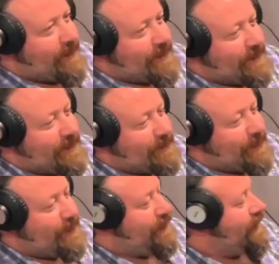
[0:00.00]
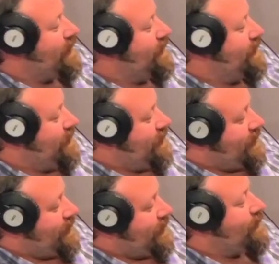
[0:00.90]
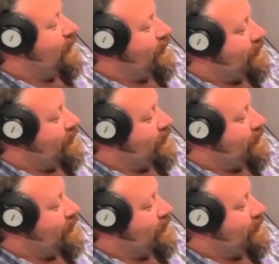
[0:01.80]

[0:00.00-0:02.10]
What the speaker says: Like I said, it's whether or not get them down